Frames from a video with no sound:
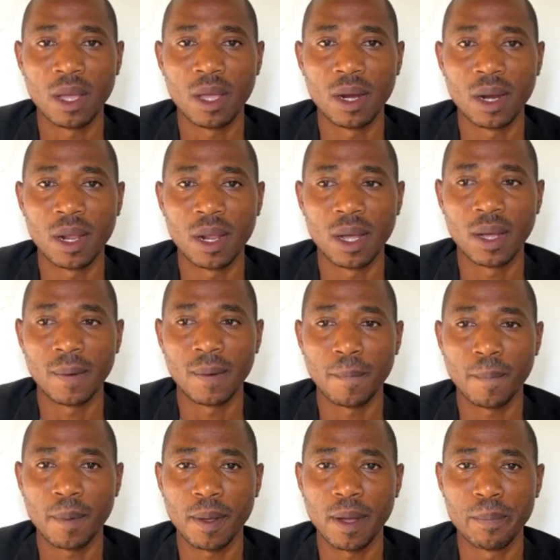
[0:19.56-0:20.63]
And uh,
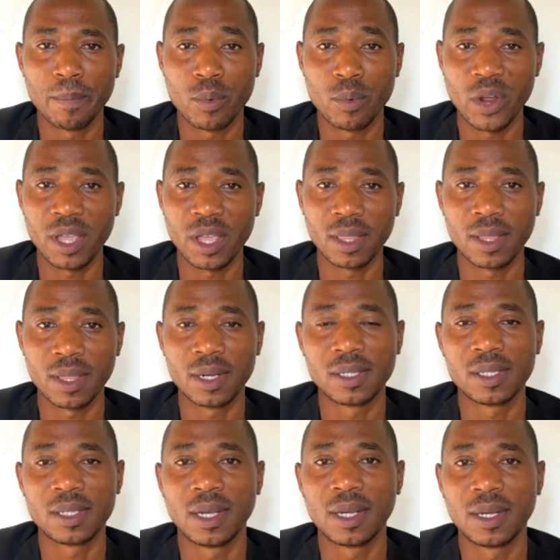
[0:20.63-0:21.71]
I'm praying
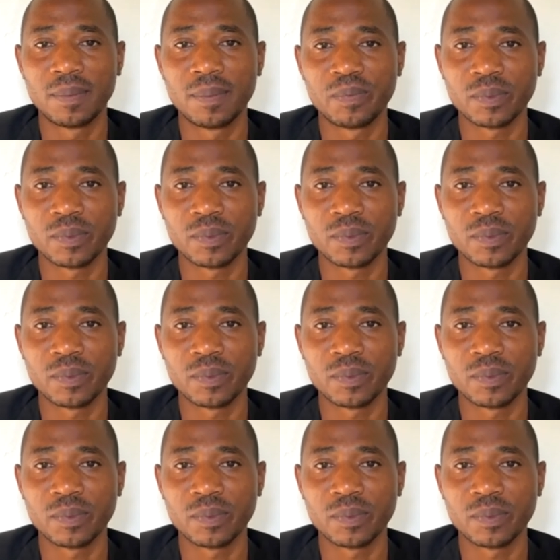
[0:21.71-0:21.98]
that uh,